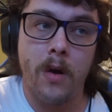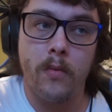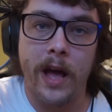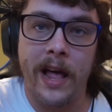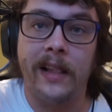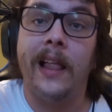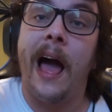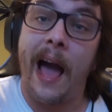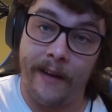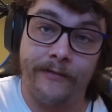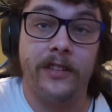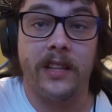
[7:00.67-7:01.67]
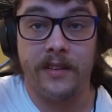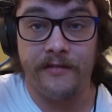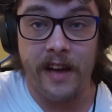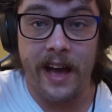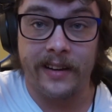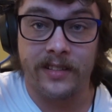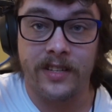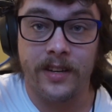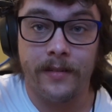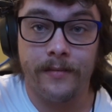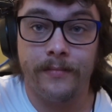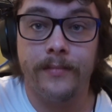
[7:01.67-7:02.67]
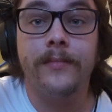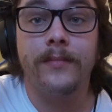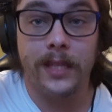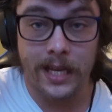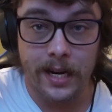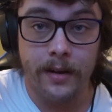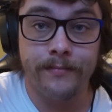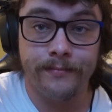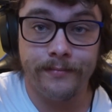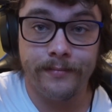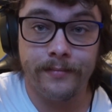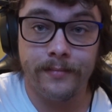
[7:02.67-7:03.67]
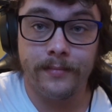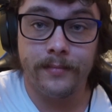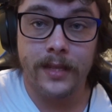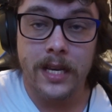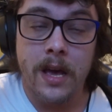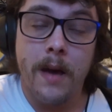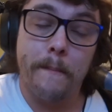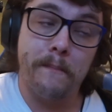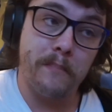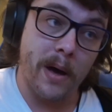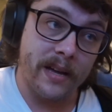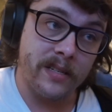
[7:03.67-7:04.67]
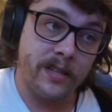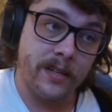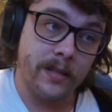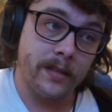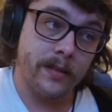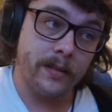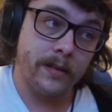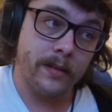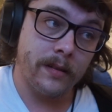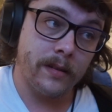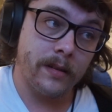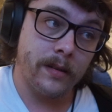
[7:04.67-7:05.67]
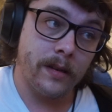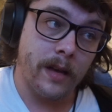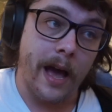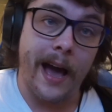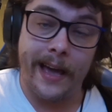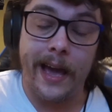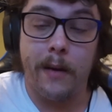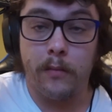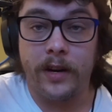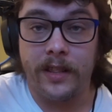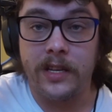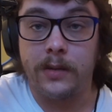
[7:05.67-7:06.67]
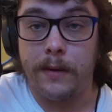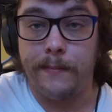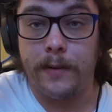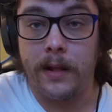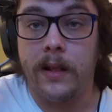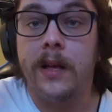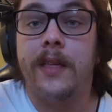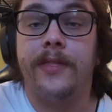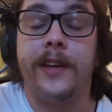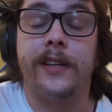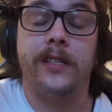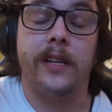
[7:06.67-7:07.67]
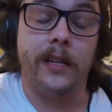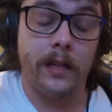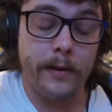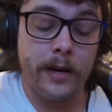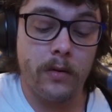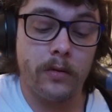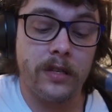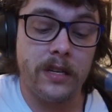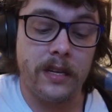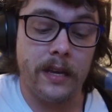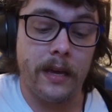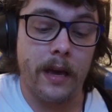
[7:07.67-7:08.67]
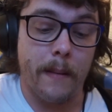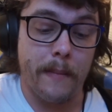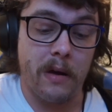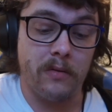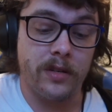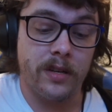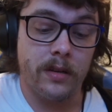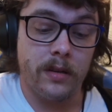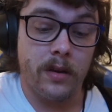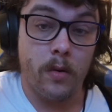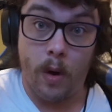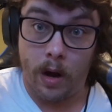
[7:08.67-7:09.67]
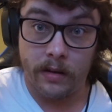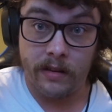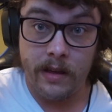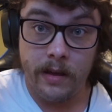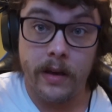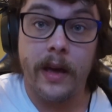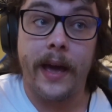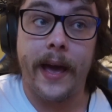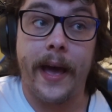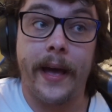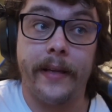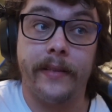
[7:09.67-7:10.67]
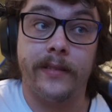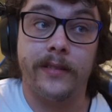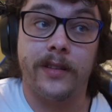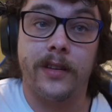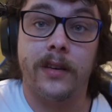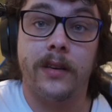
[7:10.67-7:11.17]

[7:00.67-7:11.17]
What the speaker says: well, after the fact. You know? But I am one of these people that is a little bit OCD about quality and